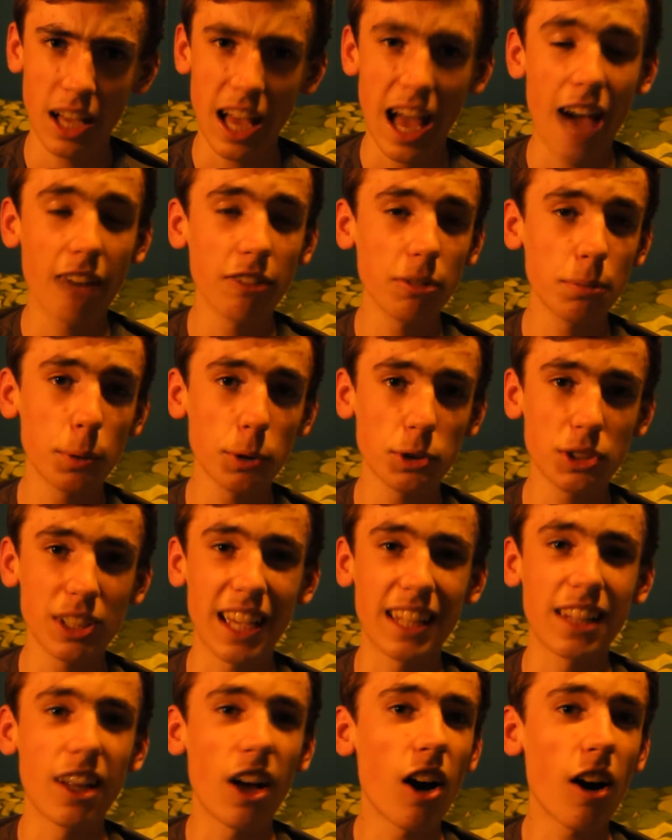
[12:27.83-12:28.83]
Harry Potter
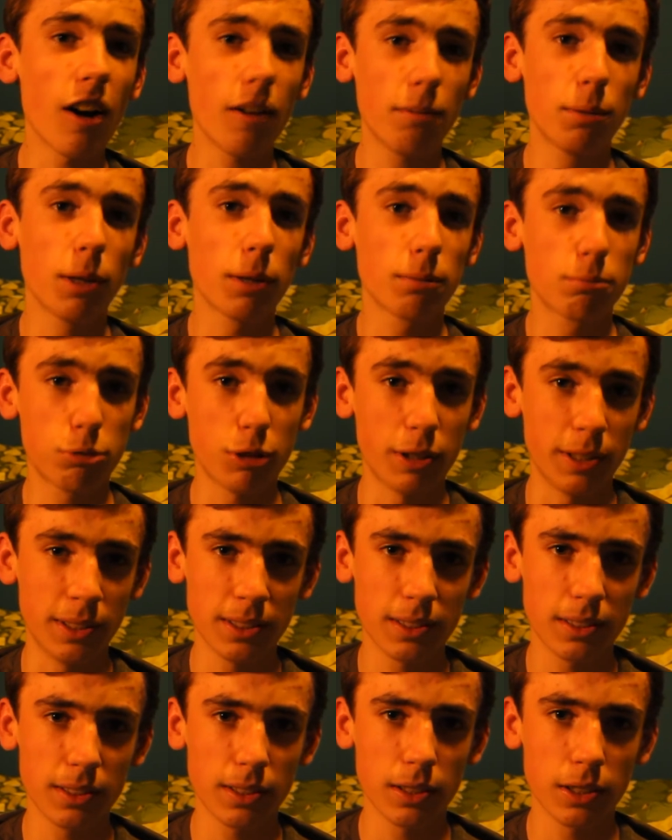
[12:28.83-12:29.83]
and the Half-Blood
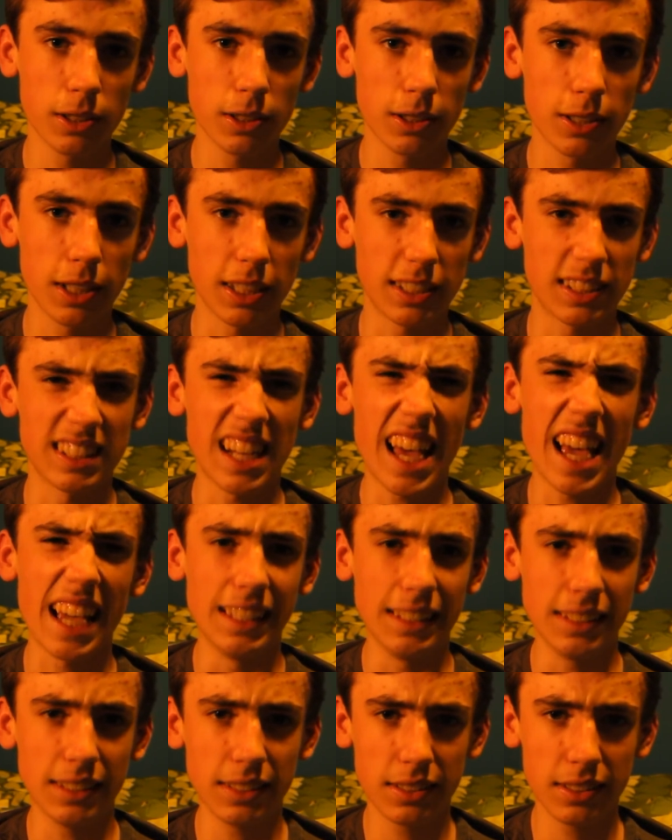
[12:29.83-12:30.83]
Prince gets an
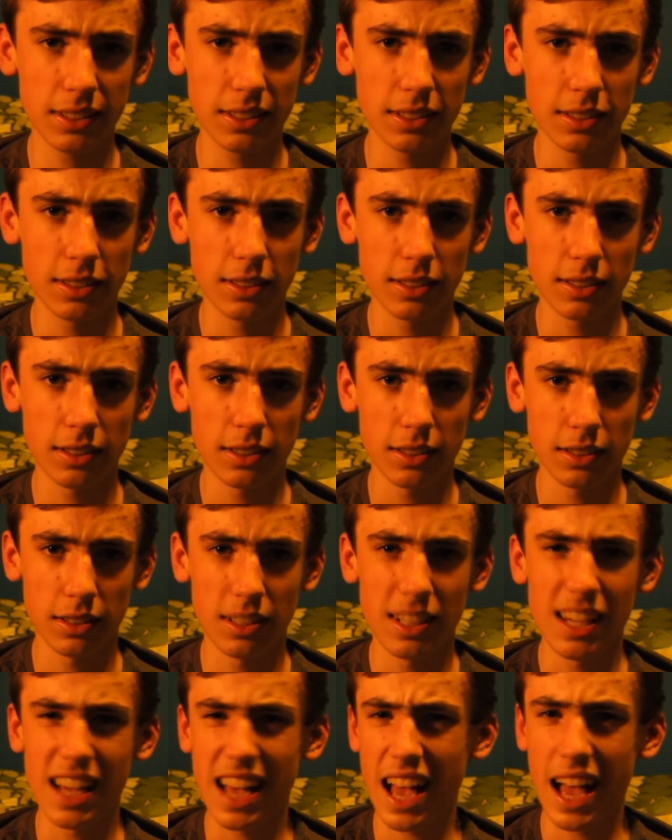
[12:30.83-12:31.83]
8
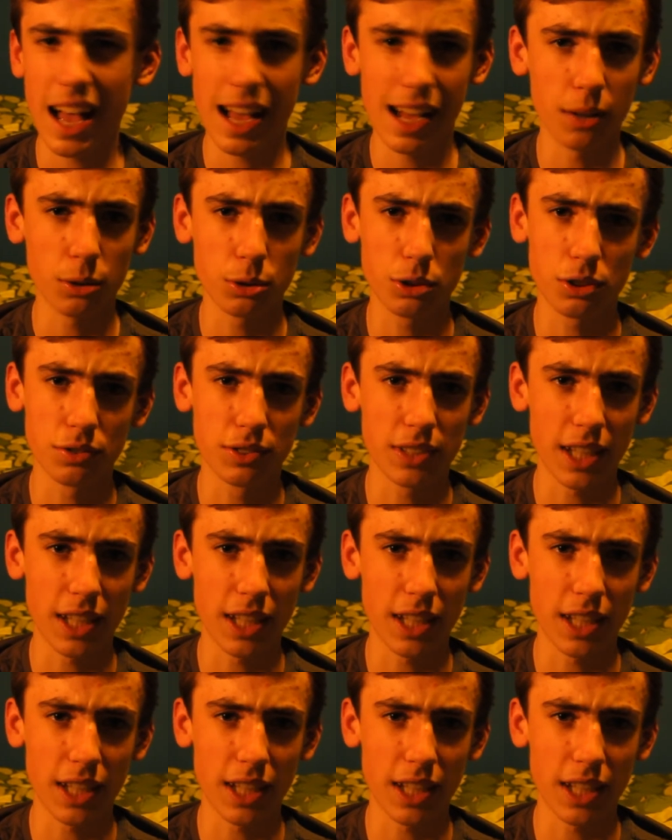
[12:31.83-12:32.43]
out of